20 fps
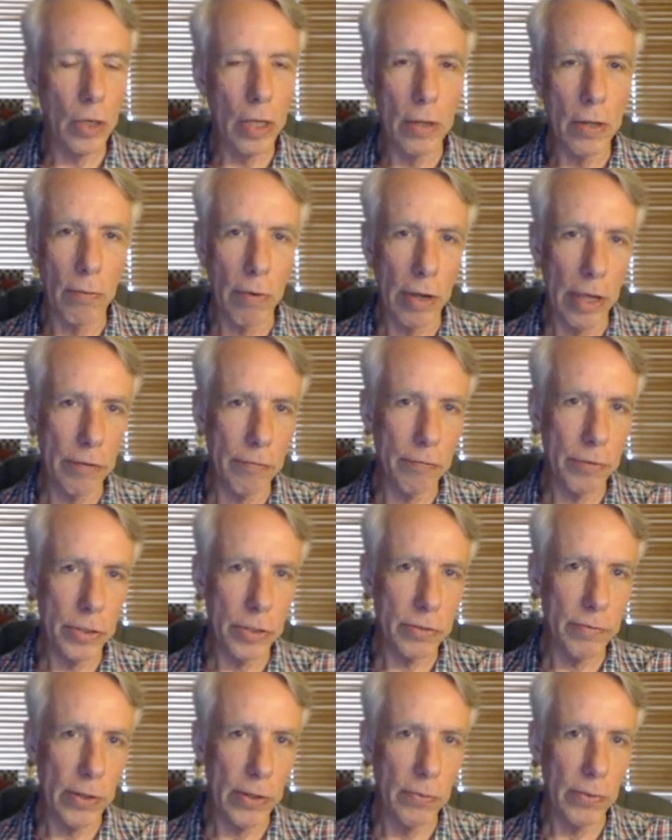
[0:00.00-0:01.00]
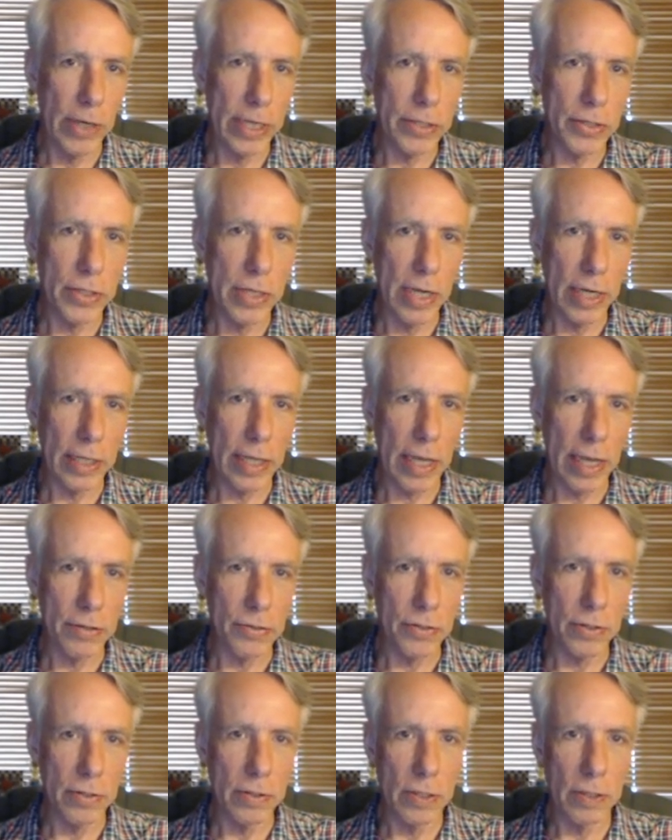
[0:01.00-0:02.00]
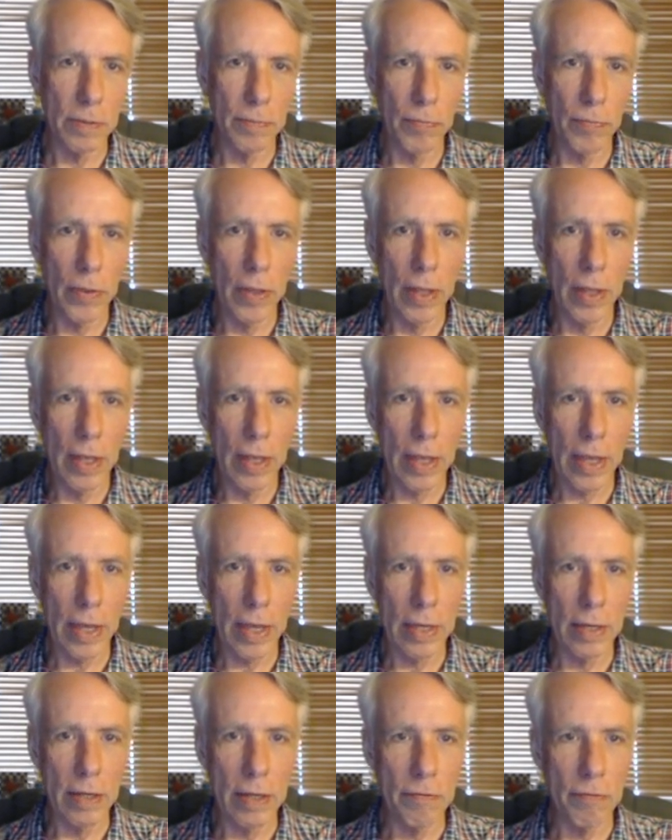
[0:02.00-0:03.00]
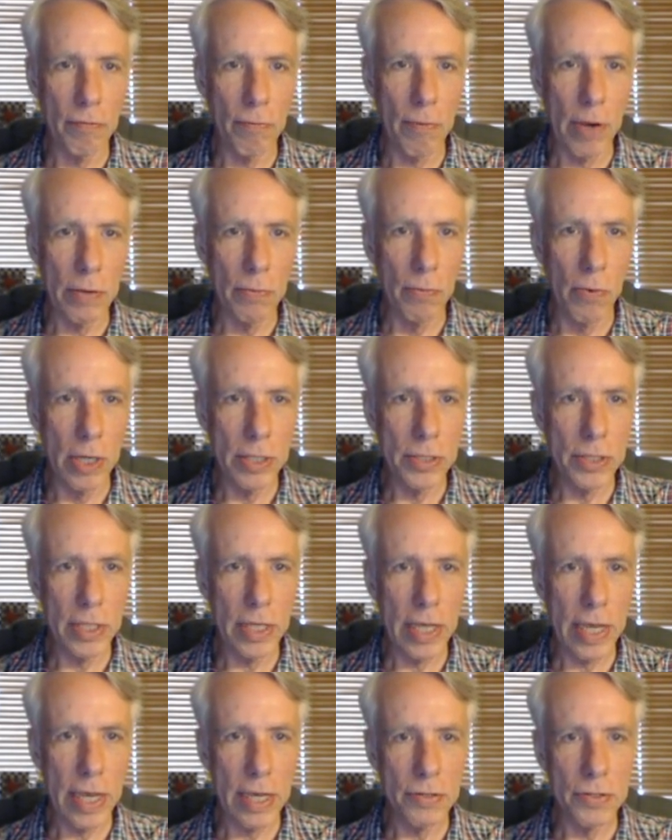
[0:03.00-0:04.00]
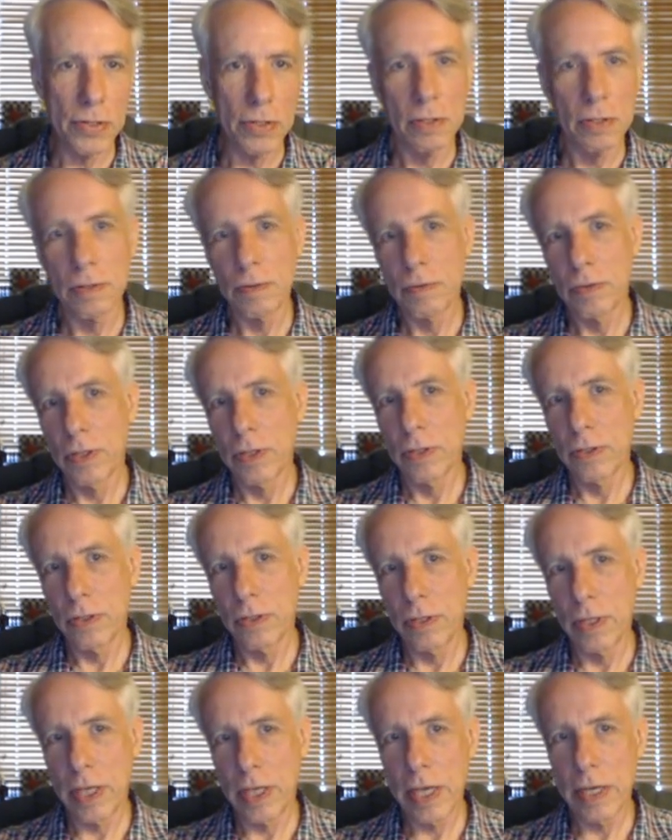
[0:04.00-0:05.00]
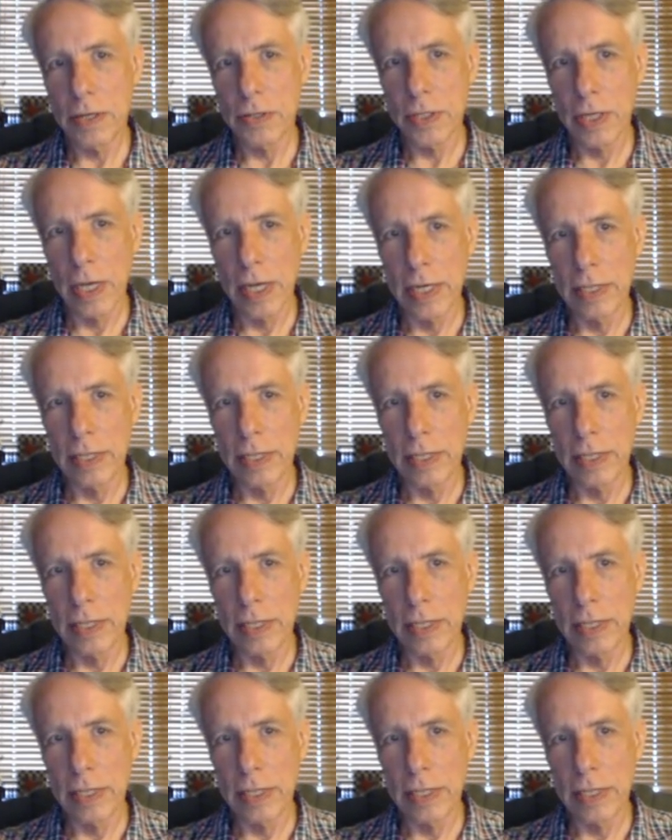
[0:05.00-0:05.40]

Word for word: Well, first of all, white is not castled. And if white wants to castle to the king side,